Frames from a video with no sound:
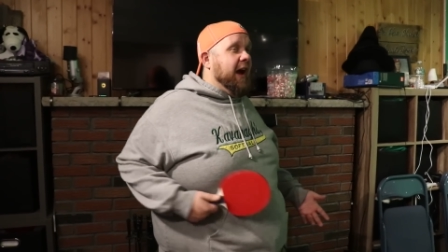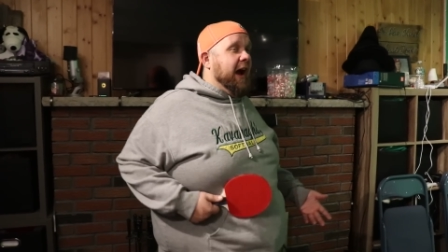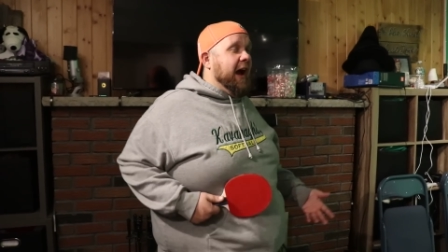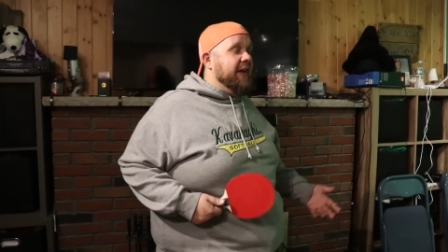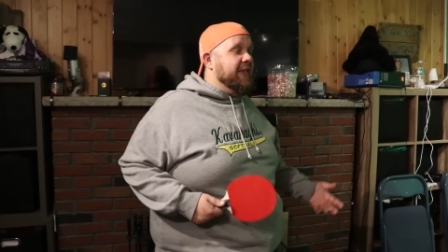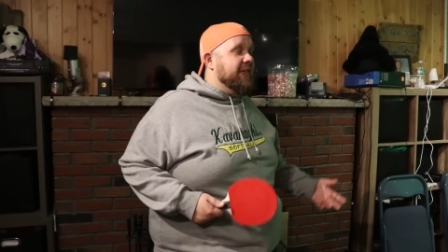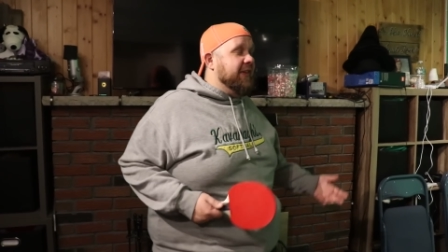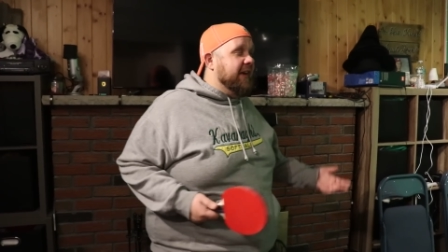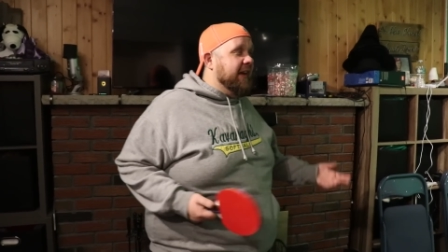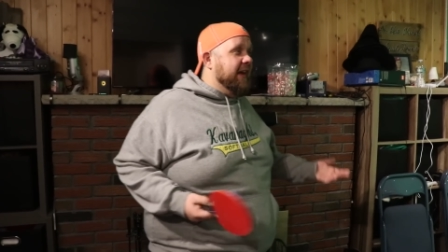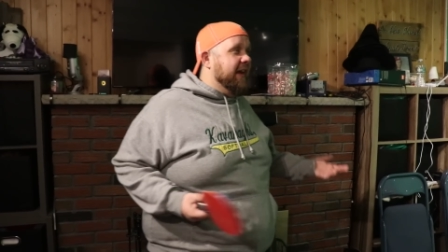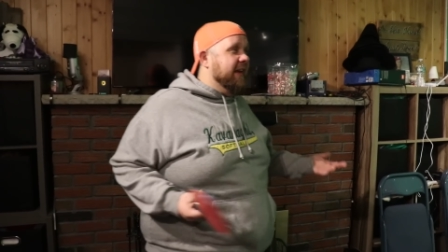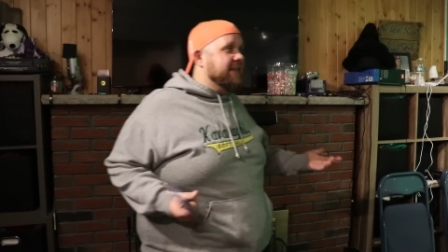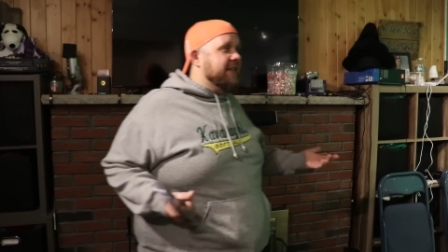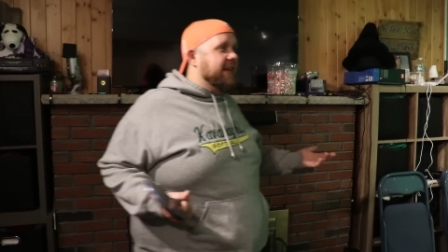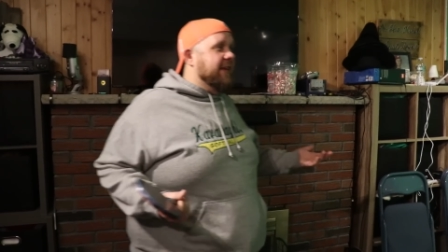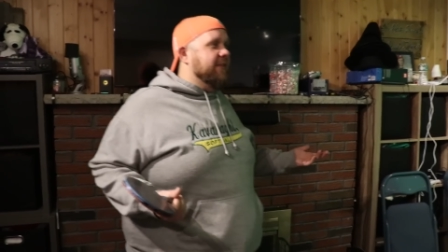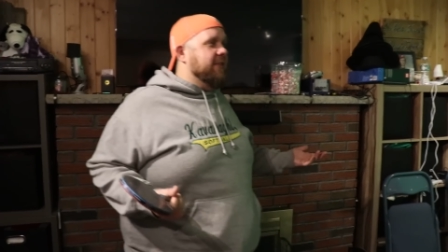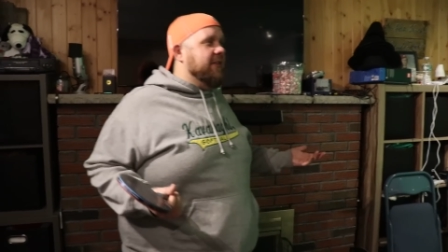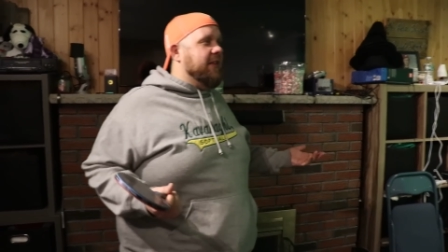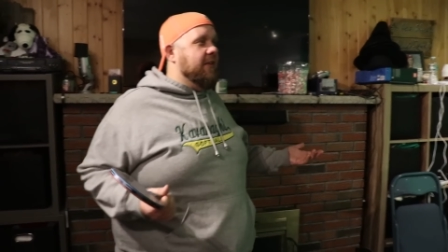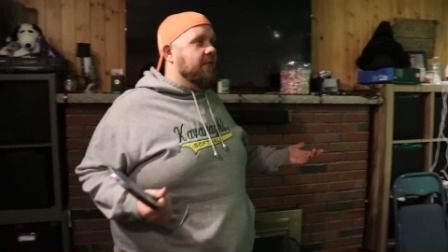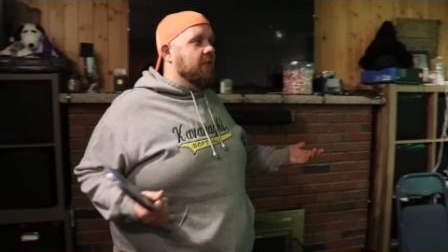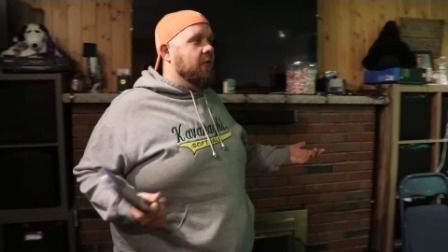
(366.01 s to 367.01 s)
I think it hits
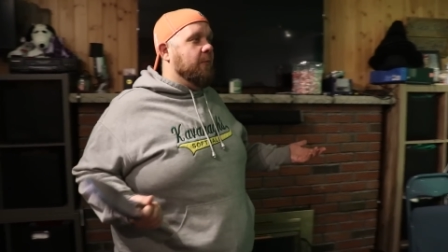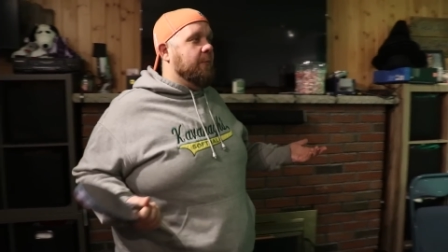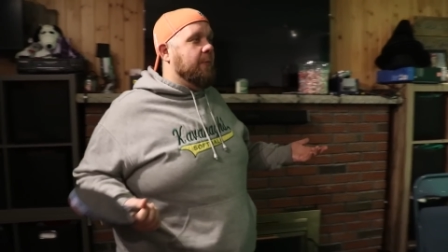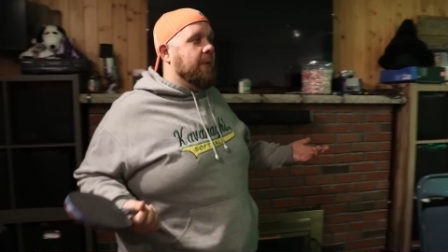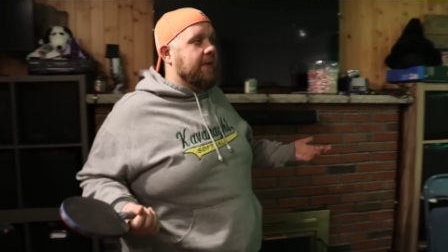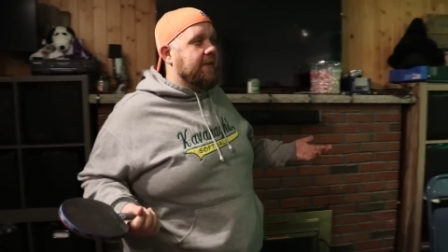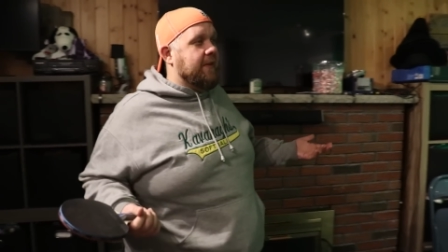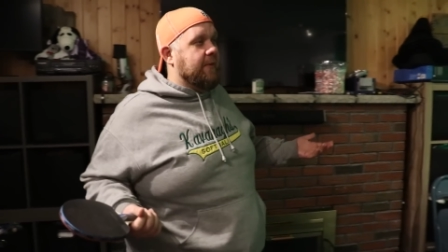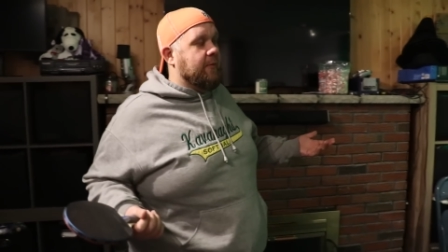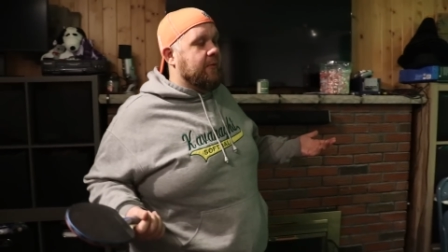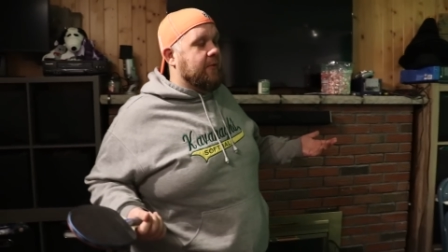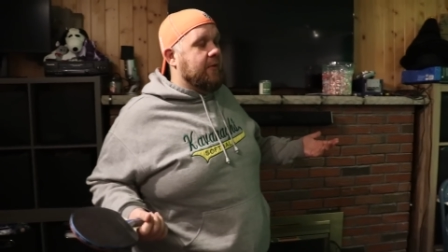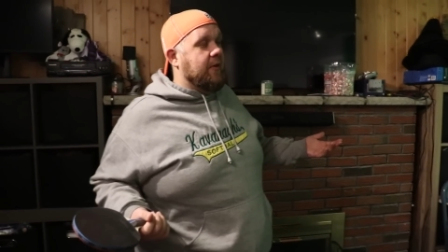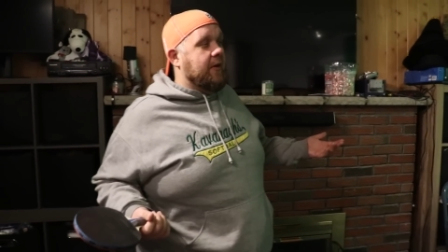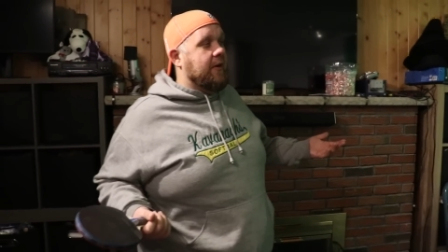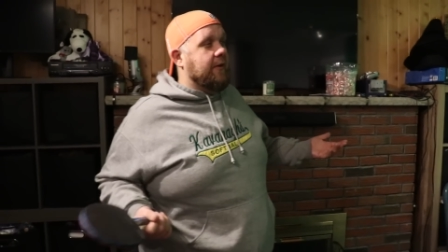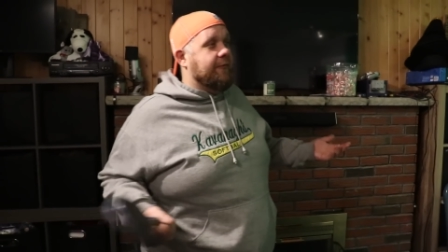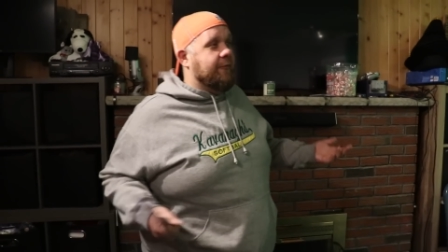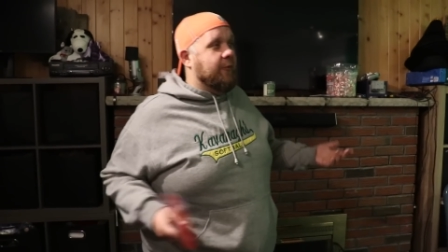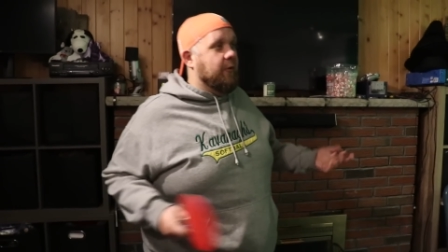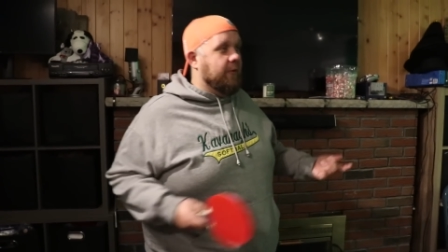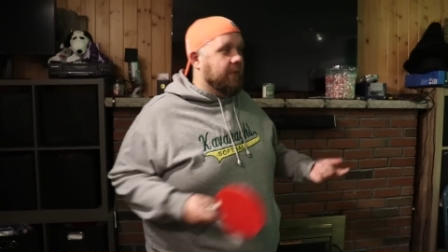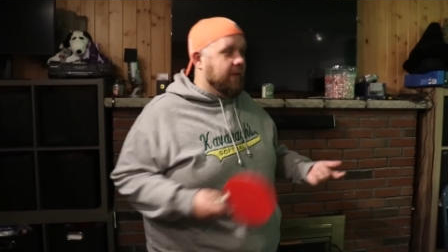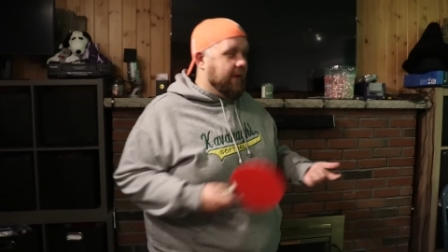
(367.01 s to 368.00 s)
every level of prank that we're looking
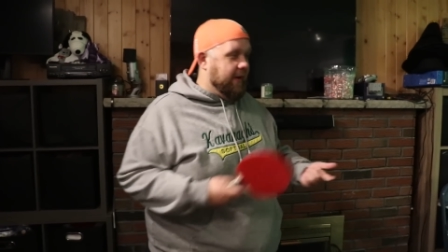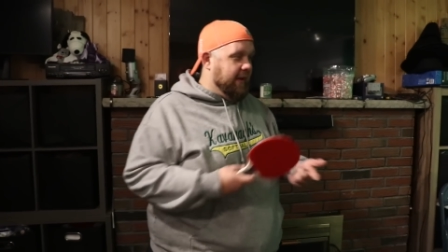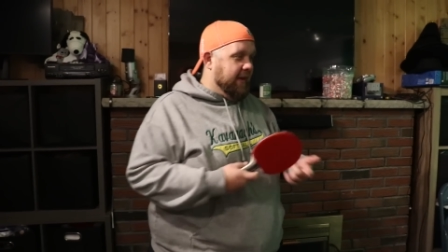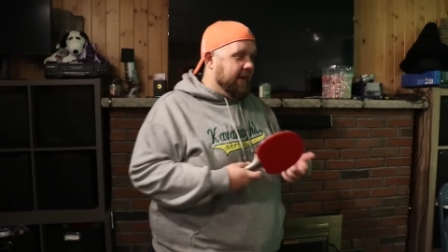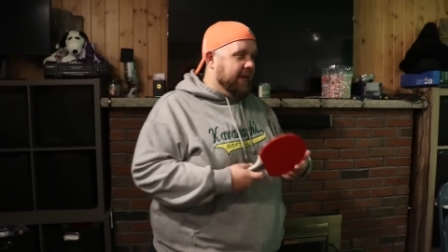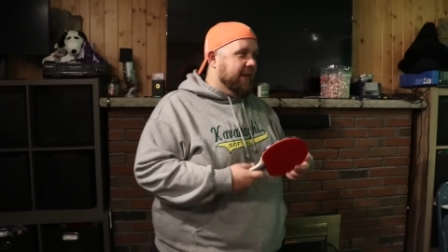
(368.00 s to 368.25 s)
for. Right?